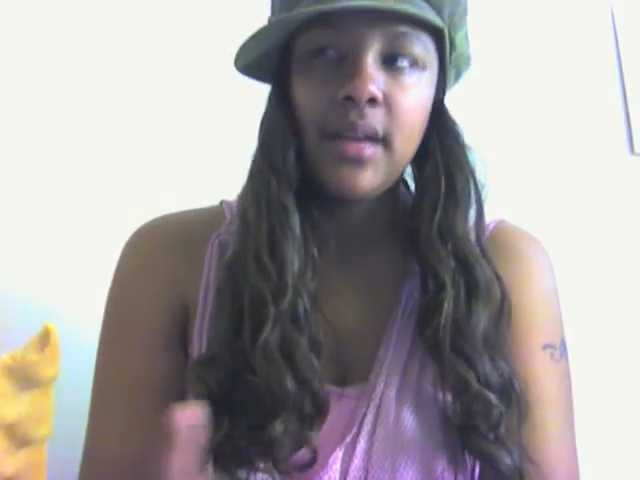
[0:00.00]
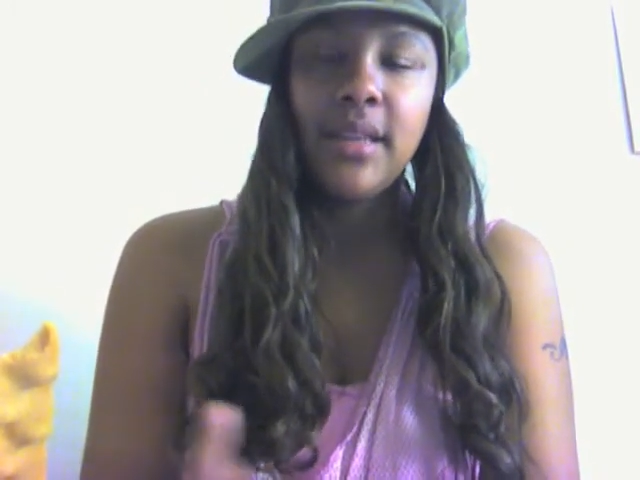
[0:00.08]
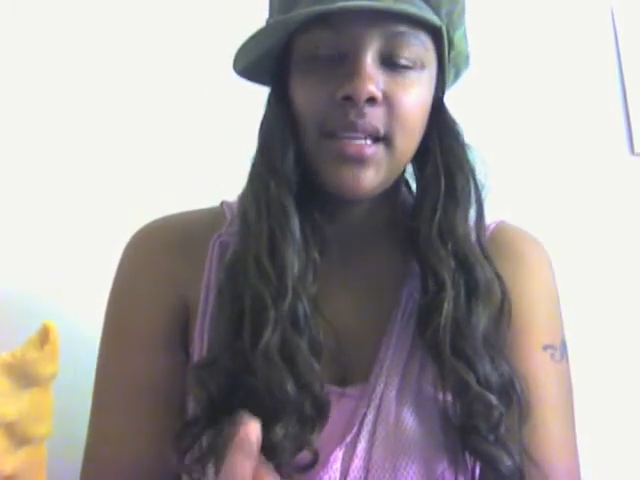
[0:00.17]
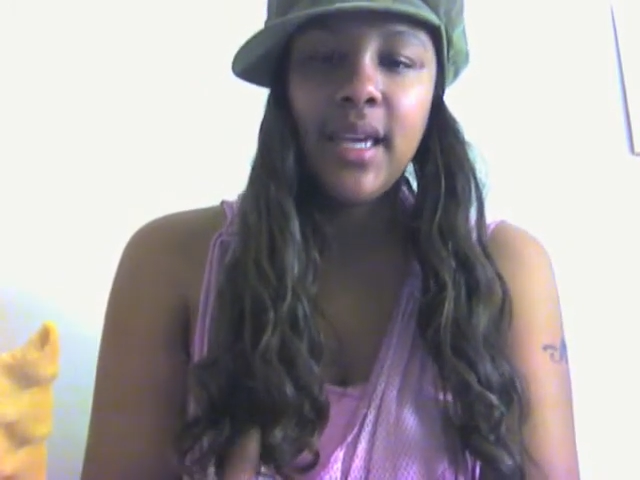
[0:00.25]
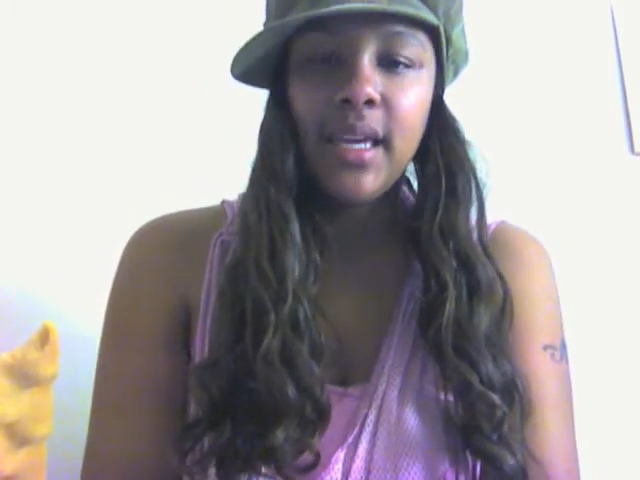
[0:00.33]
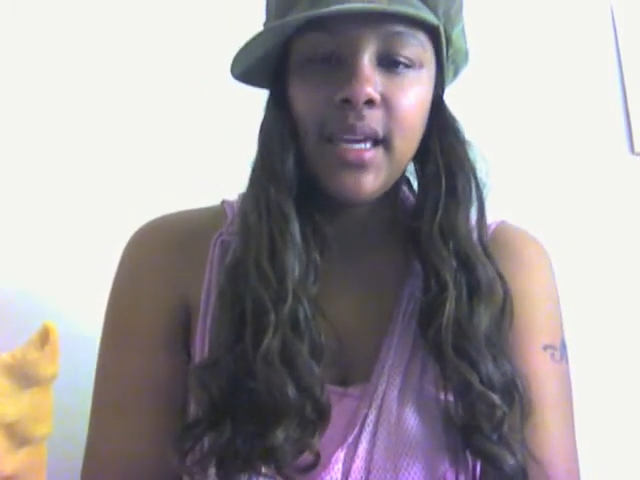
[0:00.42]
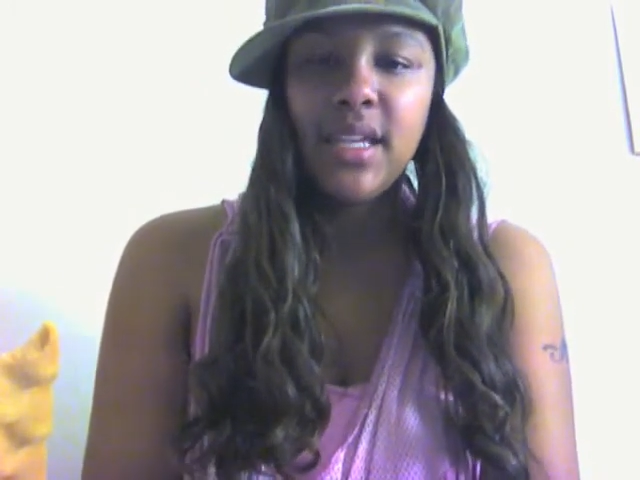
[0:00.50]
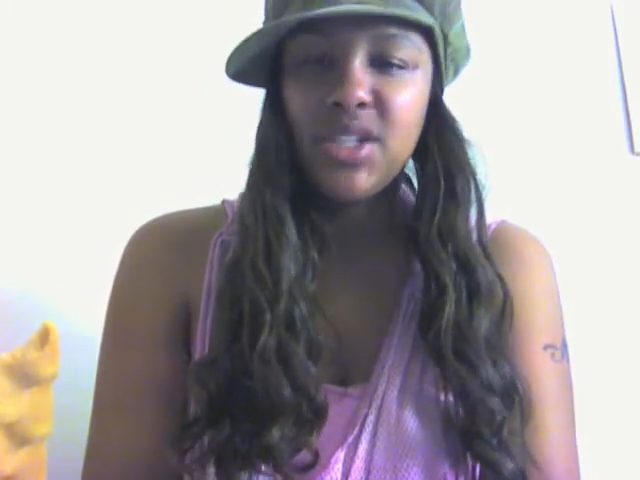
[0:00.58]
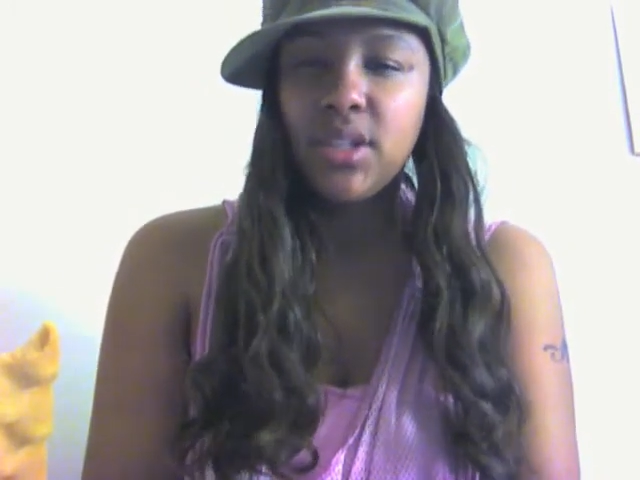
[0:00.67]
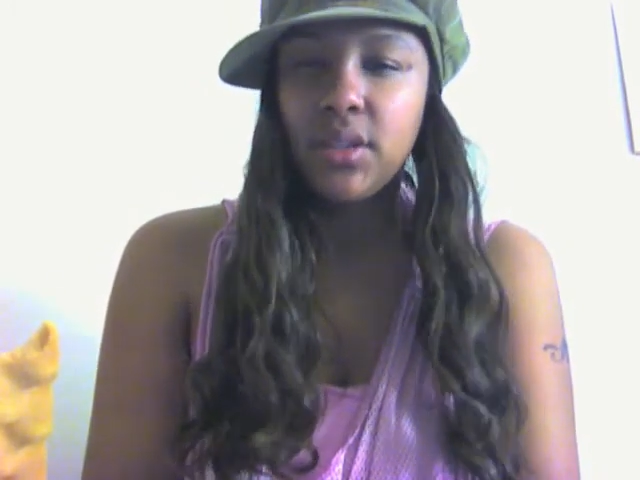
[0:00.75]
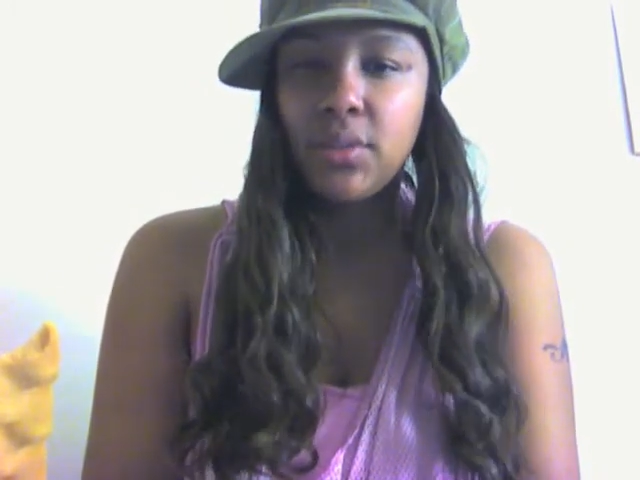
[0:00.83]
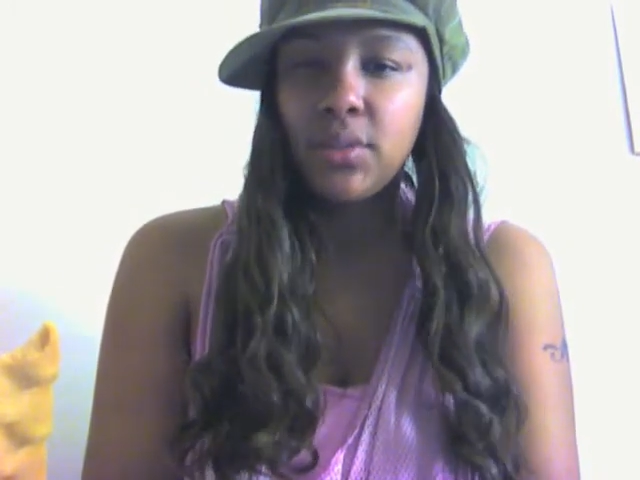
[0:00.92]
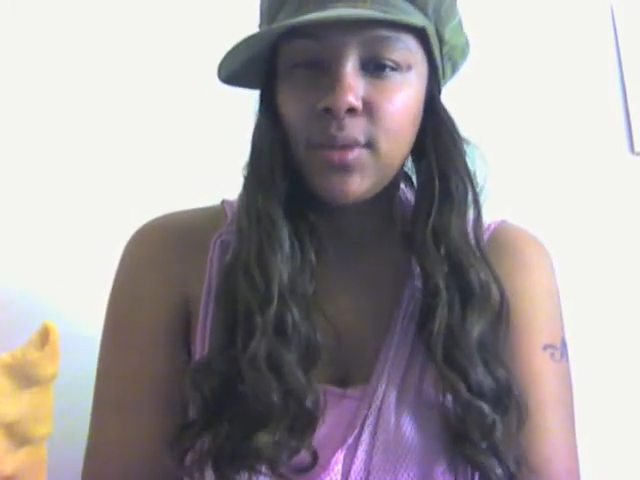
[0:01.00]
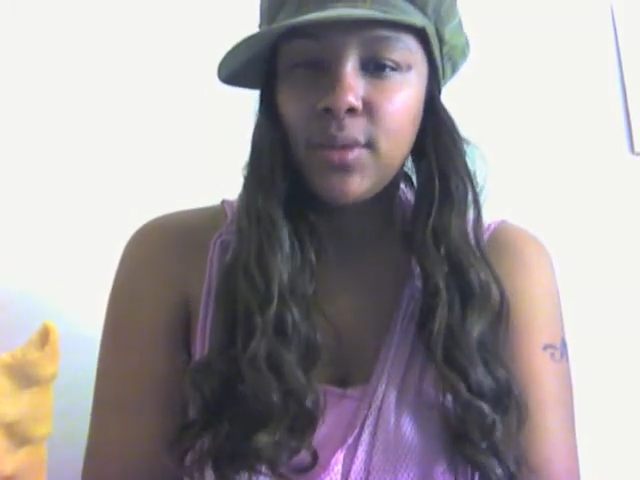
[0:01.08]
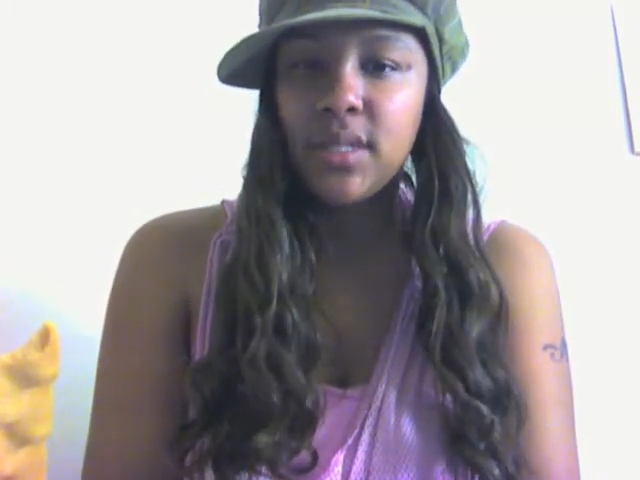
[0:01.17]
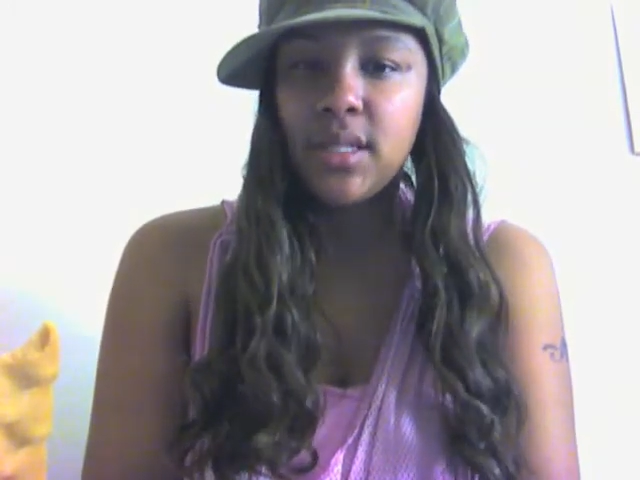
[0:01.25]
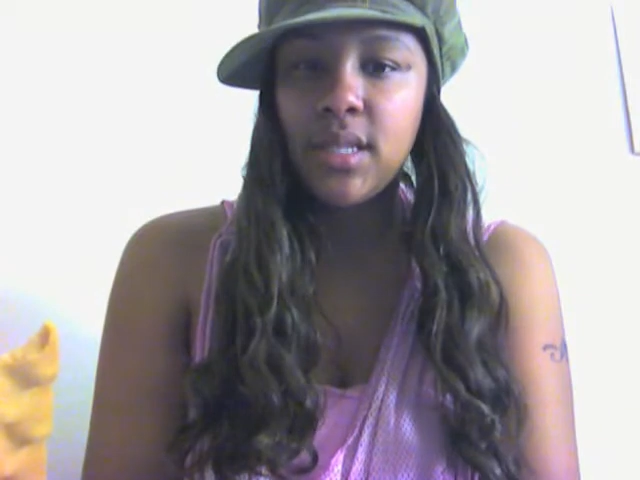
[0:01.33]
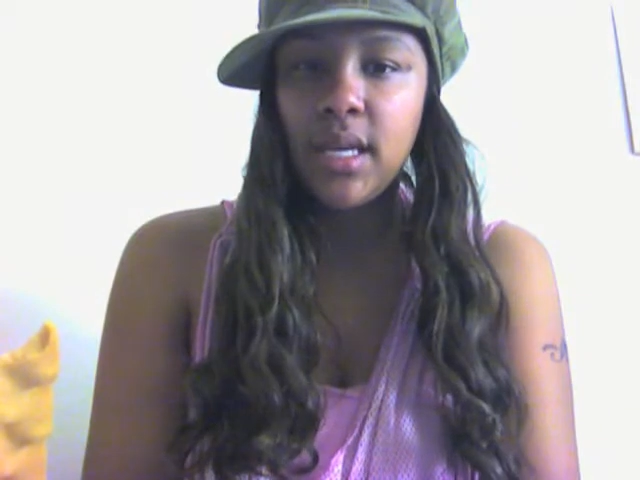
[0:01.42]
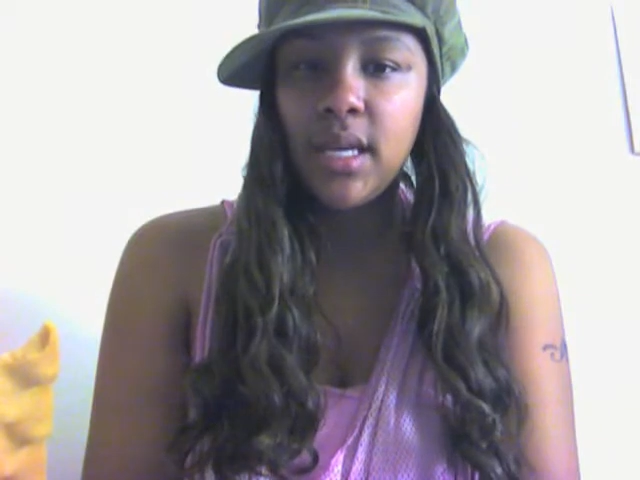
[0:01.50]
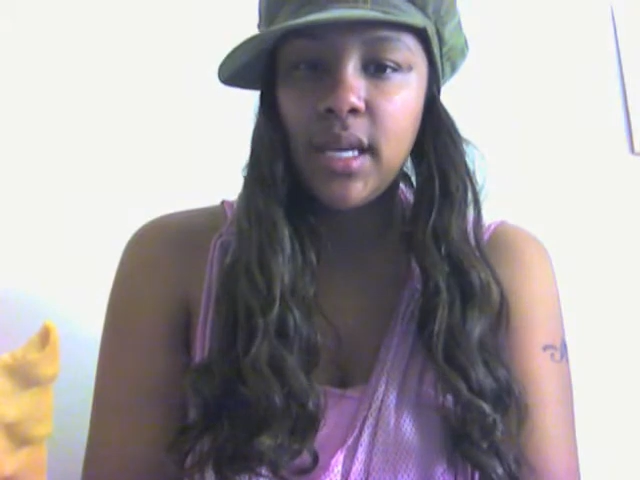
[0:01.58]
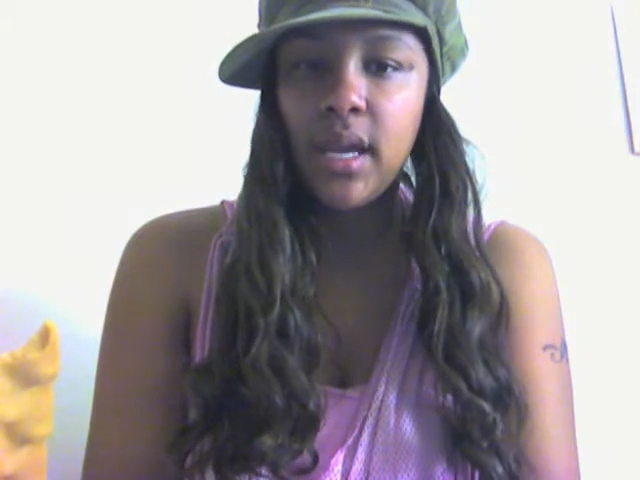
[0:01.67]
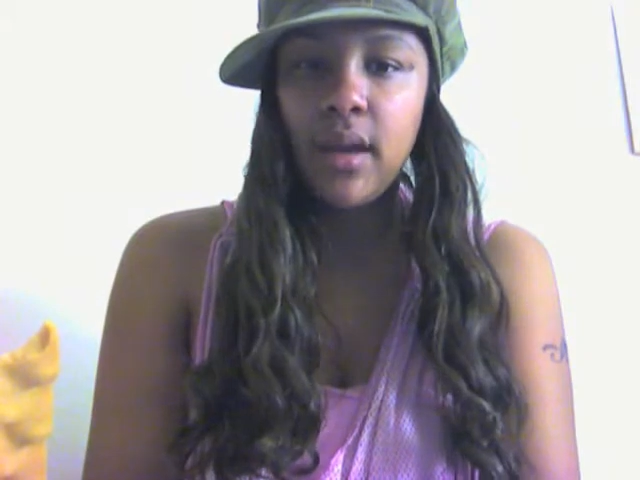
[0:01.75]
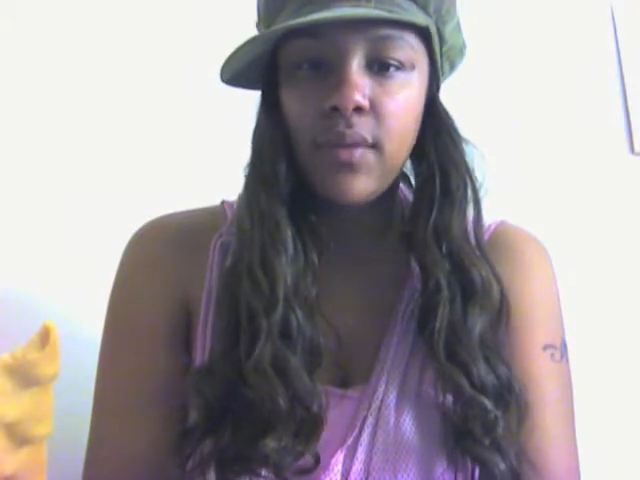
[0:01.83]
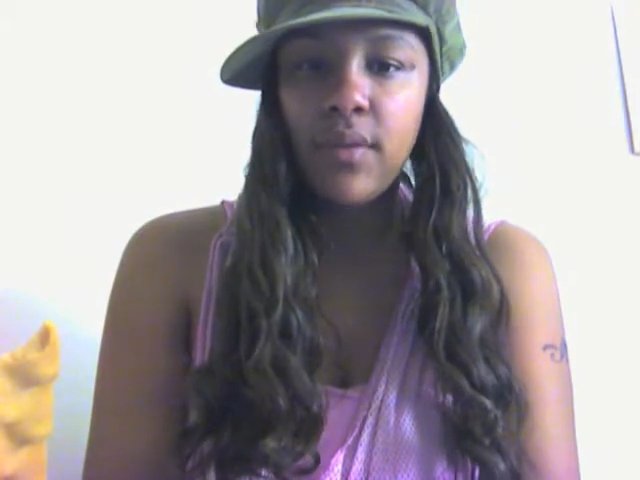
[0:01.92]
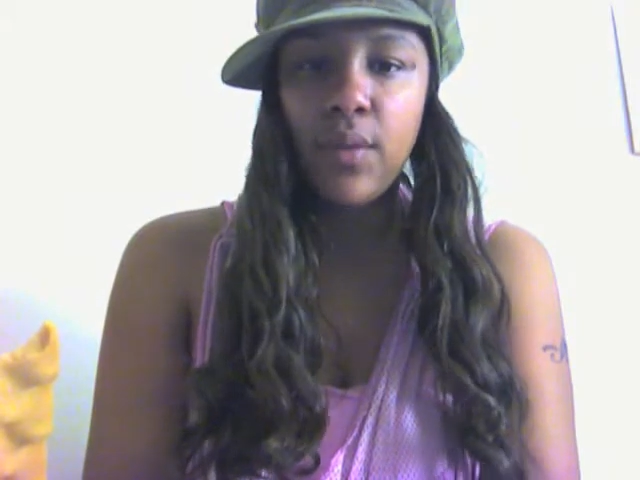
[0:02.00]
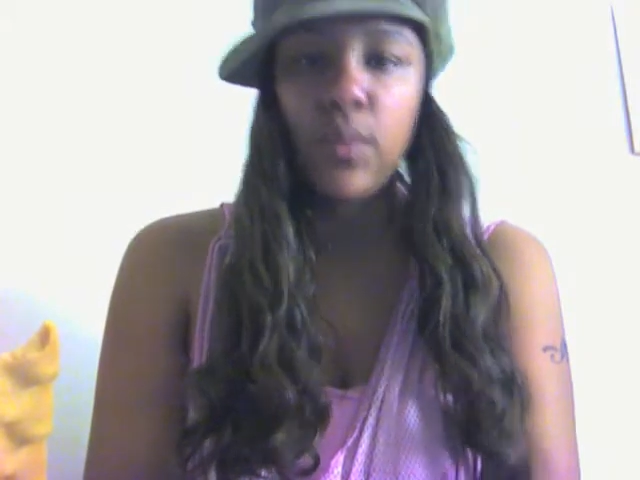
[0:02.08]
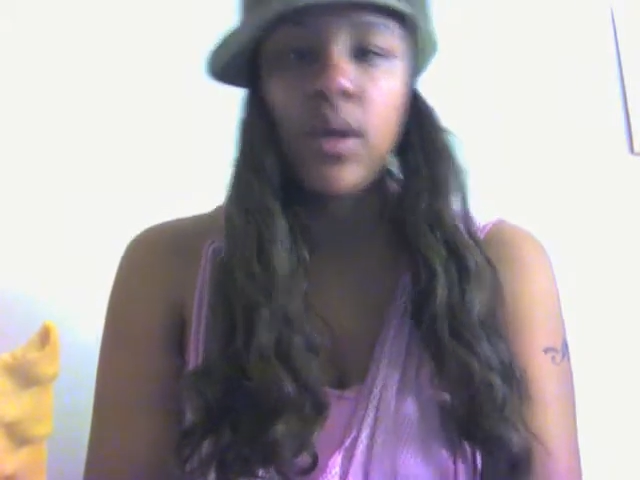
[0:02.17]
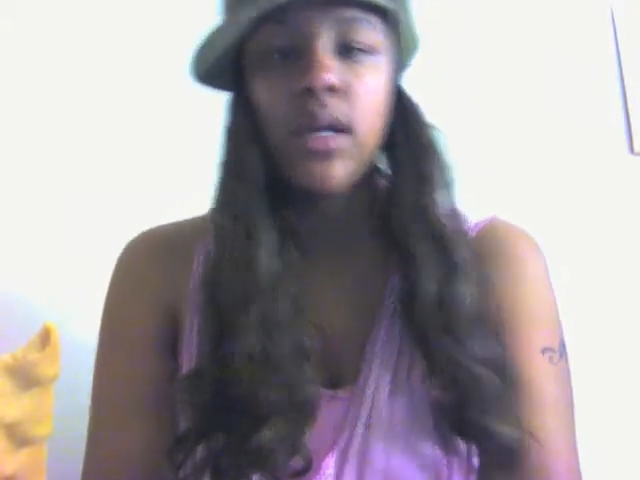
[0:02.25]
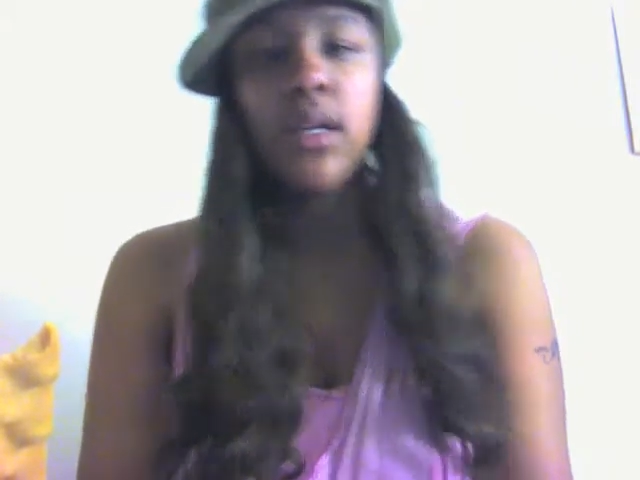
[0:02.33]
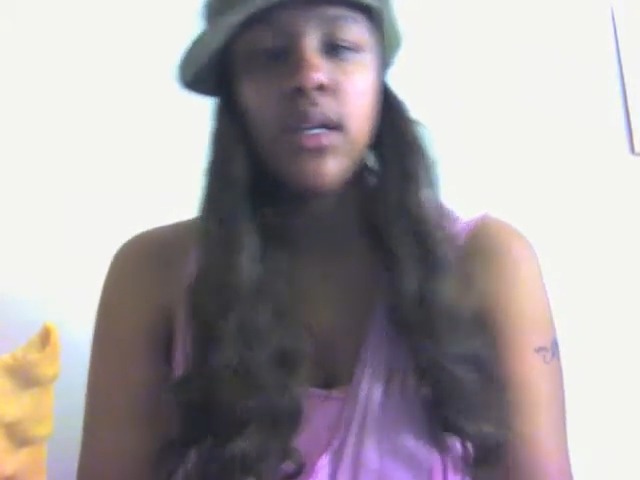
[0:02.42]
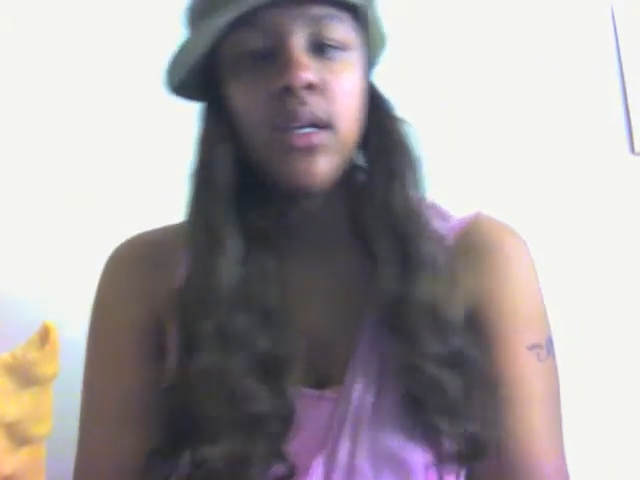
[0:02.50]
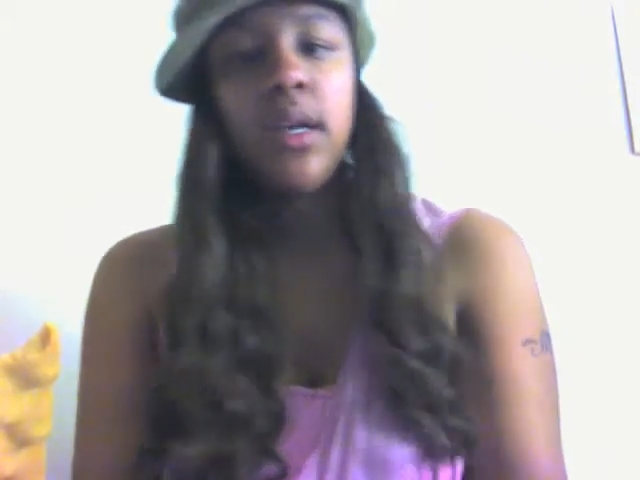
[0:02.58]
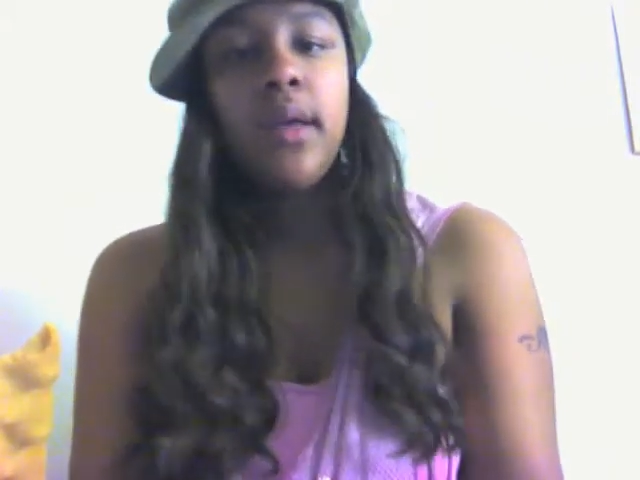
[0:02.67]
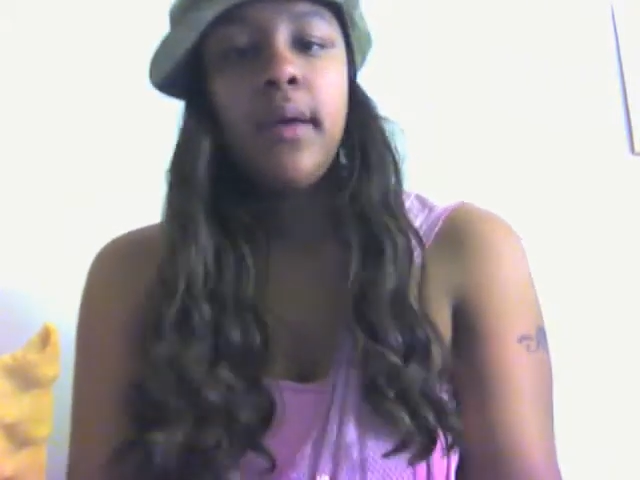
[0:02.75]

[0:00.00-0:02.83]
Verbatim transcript: I think I itch a little more with synthetic hair for one,